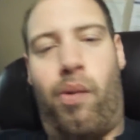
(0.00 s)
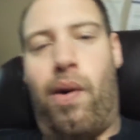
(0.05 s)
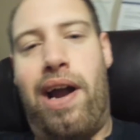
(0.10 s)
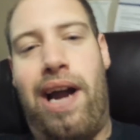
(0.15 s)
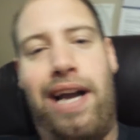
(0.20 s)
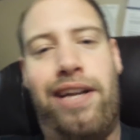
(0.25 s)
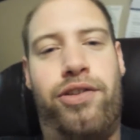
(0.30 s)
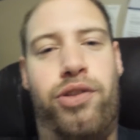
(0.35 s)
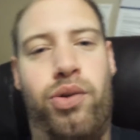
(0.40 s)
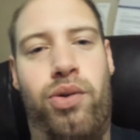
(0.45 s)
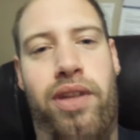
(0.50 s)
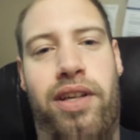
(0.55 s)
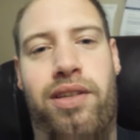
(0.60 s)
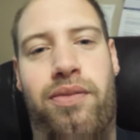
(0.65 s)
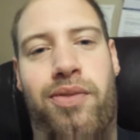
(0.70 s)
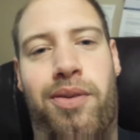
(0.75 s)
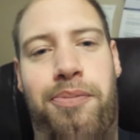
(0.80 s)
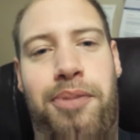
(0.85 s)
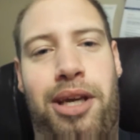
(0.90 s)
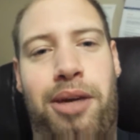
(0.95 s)
way I do this
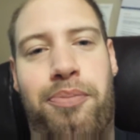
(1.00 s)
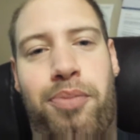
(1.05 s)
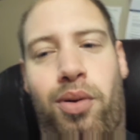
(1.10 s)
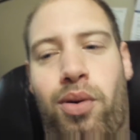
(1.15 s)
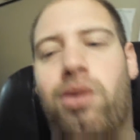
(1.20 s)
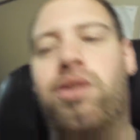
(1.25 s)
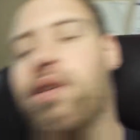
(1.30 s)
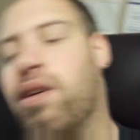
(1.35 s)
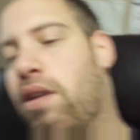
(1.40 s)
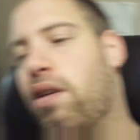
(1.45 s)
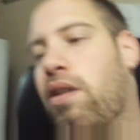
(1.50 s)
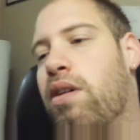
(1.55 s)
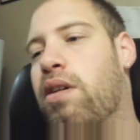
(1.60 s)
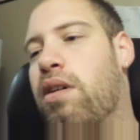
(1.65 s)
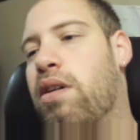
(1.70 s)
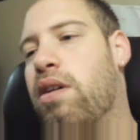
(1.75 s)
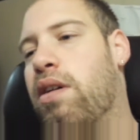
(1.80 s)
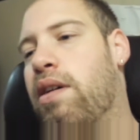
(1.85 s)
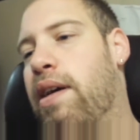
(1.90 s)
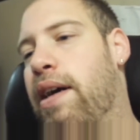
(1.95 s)
for people,
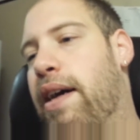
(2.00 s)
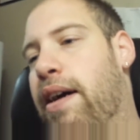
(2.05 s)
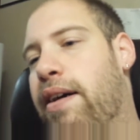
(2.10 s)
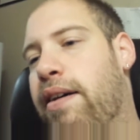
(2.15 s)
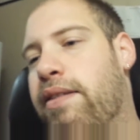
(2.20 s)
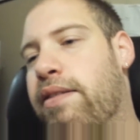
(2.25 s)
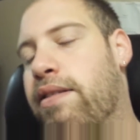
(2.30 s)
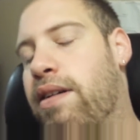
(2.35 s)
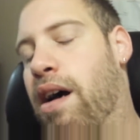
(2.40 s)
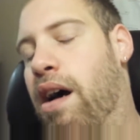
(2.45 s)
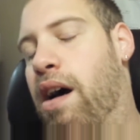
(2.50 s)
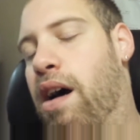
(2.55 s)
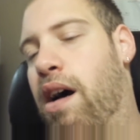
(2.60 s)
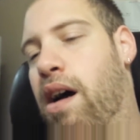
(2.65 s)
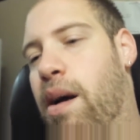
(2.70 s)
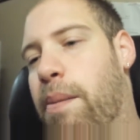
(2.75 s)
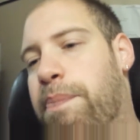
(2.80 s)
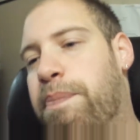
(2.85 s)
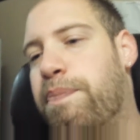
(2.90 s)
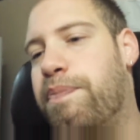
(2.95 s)
and
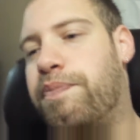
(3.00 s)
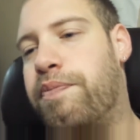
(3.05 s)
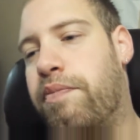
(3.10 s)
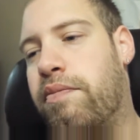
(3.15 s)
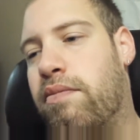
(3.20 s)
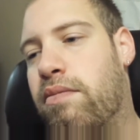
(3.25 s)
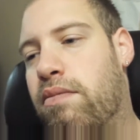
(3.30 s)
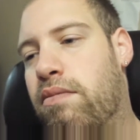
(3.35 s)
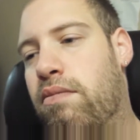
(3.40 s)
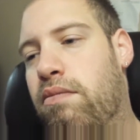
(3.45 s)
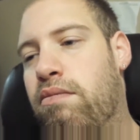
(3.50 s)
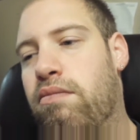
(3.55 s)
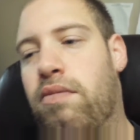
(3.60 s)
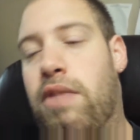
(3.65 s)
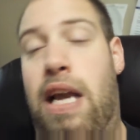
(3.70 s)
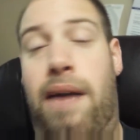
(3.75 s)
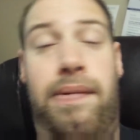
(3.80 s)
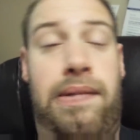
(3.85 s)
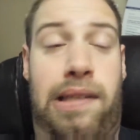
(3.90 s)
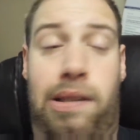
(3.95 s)

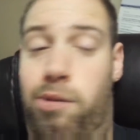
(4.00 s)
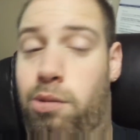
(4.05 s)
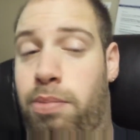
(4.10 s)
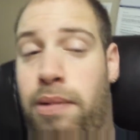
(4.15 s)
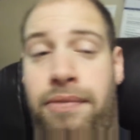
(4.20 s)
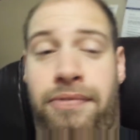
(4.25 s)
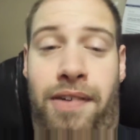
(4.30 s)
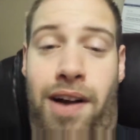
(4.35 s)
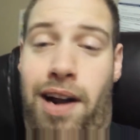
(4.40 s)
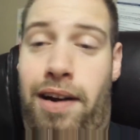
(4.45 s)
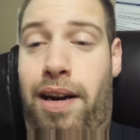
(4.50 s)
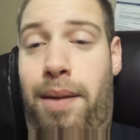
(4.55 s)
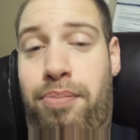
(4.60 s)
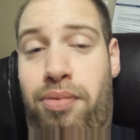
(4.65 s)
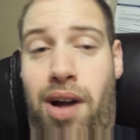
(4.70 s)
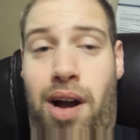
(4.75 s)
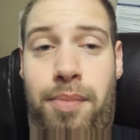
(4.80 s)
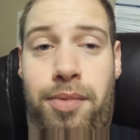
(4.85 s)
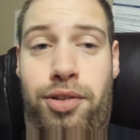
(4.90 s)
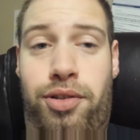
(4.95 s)
everything will be fine. I
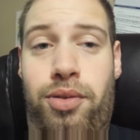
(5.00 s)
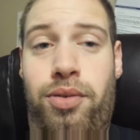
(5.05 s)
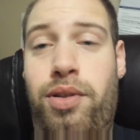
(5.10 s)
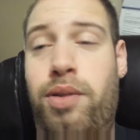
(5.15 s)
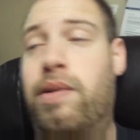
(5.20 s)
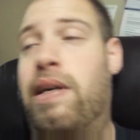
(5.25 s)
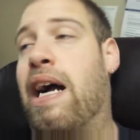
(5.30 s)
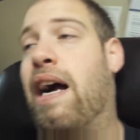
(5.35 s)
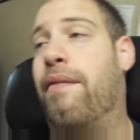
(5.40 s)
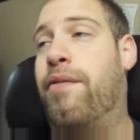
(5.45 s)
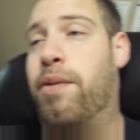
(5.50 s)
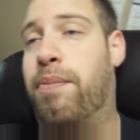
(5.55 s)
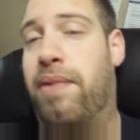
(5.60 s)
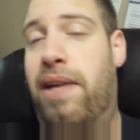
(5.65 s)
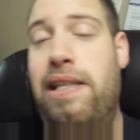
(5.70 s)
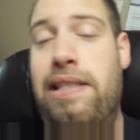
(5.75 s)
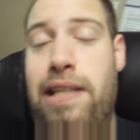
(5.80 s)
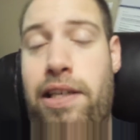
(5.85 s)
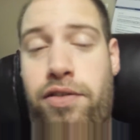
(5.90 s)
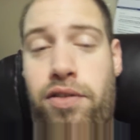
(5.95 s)
promise you. You'll have your
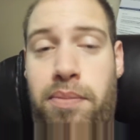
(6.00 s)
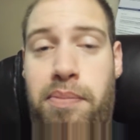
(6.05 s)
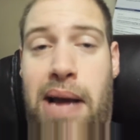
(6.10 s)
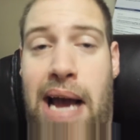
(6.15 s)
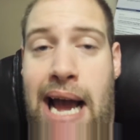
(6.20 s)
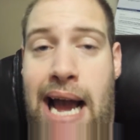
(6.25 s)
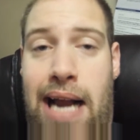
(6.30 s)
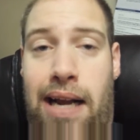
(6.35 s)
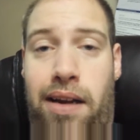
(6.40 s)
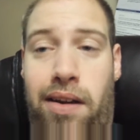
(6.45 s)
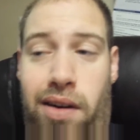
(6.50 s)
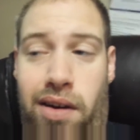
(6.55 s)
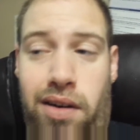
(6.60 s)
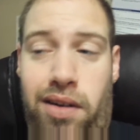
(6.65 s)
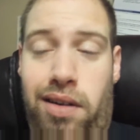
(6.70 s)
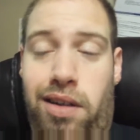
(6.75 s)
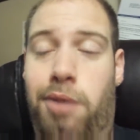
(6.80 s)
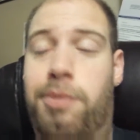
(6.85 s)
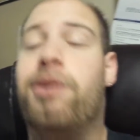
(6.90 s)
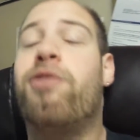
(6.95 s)
PlayStation back.
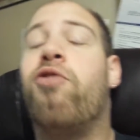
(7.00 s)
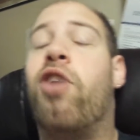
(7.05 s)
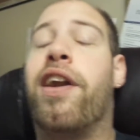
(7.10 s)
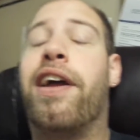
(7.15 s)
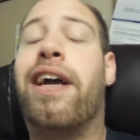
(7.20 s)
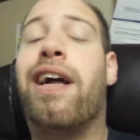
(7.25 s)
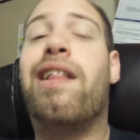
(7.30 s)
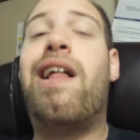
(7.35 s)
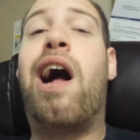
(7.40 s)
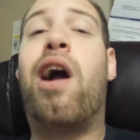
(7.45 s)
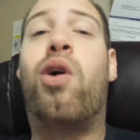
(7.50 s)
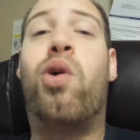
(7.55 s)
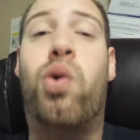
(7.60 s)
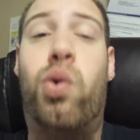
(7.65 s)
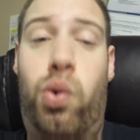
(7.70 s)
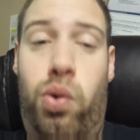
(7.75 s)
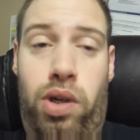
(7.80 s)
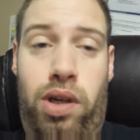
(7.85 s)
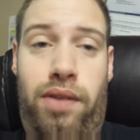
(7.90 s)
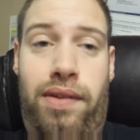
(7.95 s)
It'll be running a lot
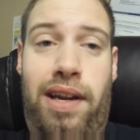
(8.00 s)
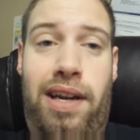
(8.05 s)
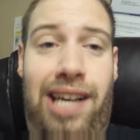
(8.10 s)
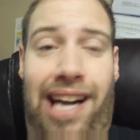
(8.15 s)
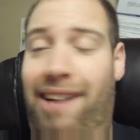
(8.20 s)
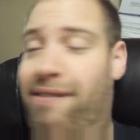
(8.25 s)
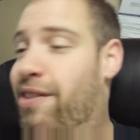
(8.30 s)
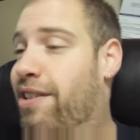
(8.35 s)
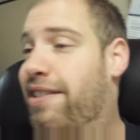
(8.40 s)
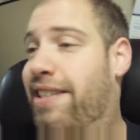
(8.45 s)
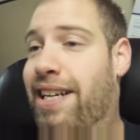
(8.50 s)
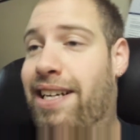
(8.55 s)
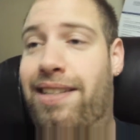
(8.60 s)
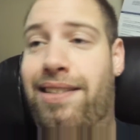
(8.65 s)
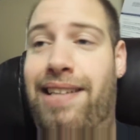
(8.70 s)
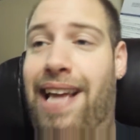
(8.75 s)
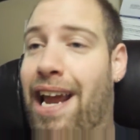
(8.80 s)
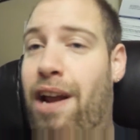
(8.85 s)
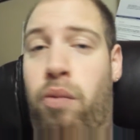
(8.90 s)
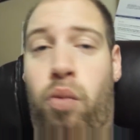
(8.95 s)
cooler than it ever did
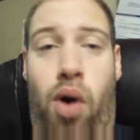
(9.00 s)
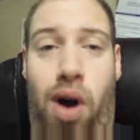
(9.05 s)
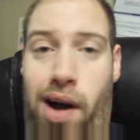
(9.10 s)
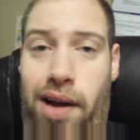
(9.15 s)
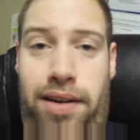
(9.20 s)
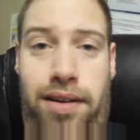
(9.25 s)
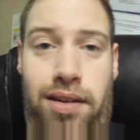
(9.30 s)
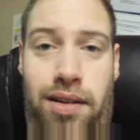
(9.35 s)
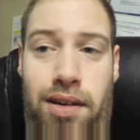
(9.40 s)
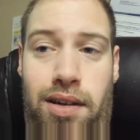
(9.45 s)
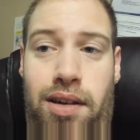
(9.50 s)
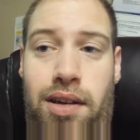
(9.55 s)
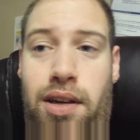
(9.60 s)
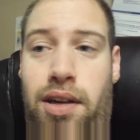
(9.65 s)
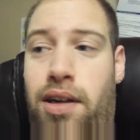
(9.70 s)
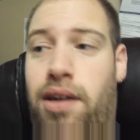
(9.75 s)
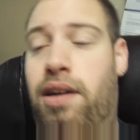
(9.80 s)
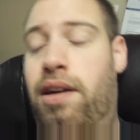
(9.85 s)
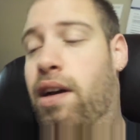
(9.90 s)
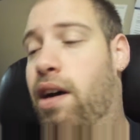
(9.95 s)
day 1.
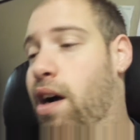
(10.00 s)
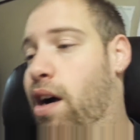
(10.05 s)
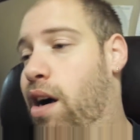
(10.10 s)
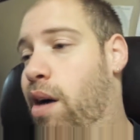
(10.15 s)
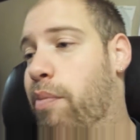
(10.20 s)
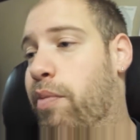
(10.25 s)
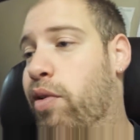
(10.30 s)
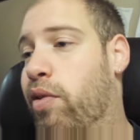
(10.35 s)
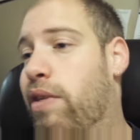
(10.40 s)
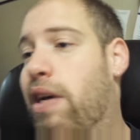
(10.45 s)
You'll